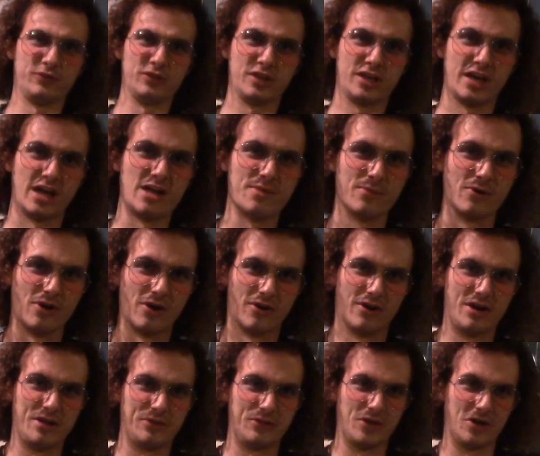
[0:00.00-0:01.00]
at Kmart
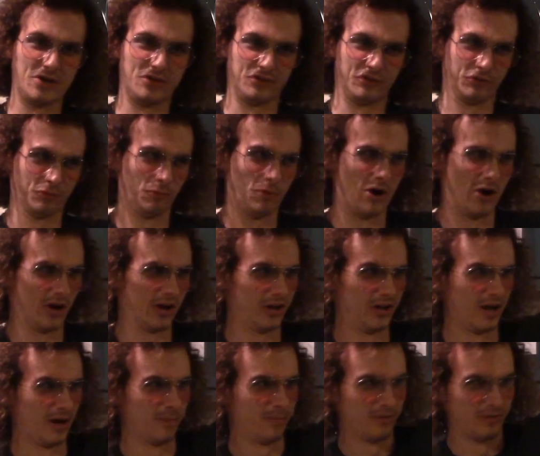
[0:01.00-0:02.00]
right there, just walking
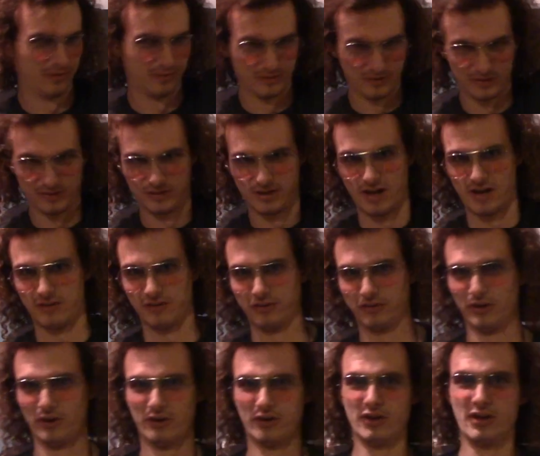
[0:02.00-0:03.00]
up and
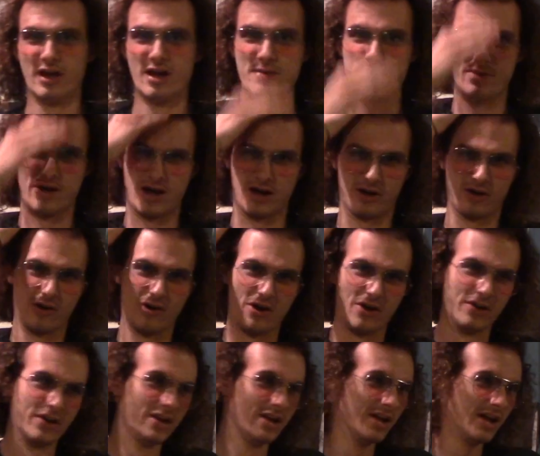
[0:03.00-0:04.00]
turn the light back
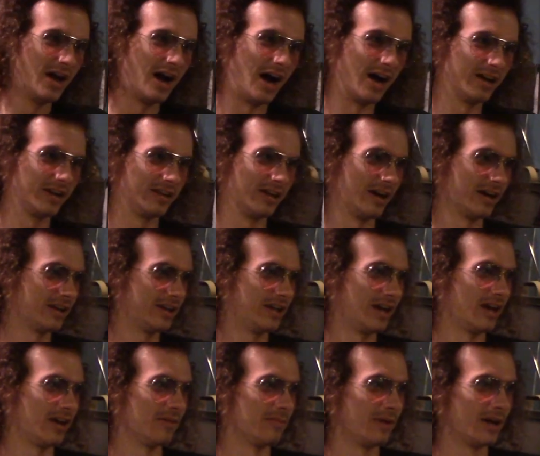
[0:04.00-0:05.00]
on. I
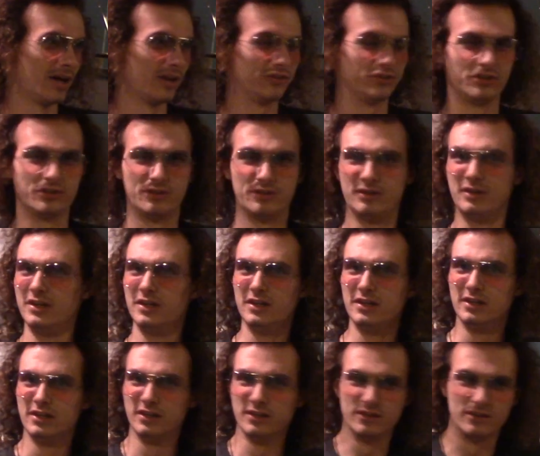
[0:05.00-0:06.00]
can't imagine.
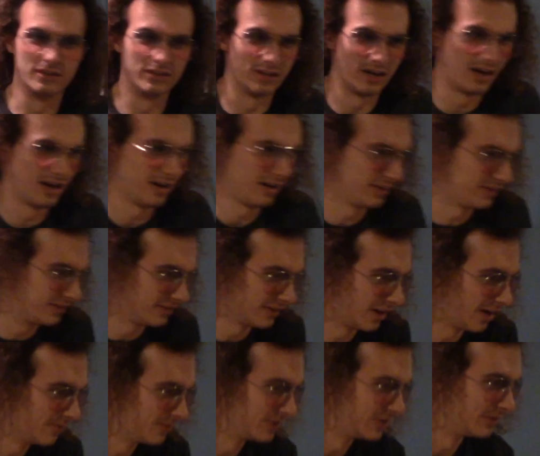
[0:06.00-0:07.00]

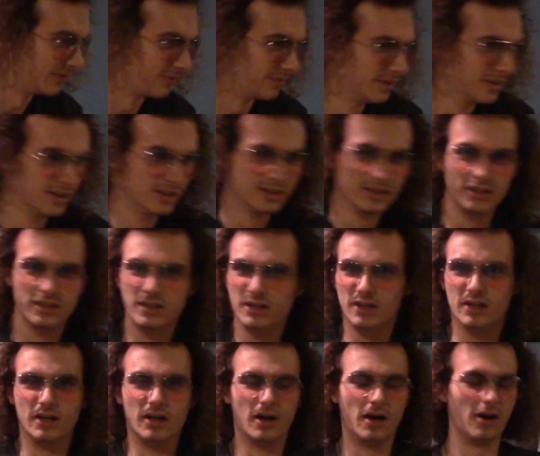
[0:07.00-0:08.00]
I mean,
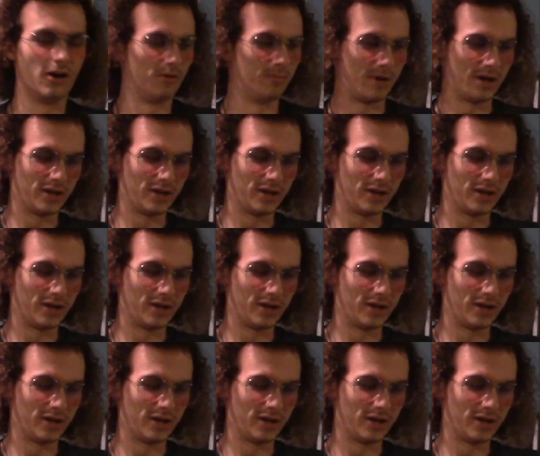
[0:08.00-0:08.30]
oh my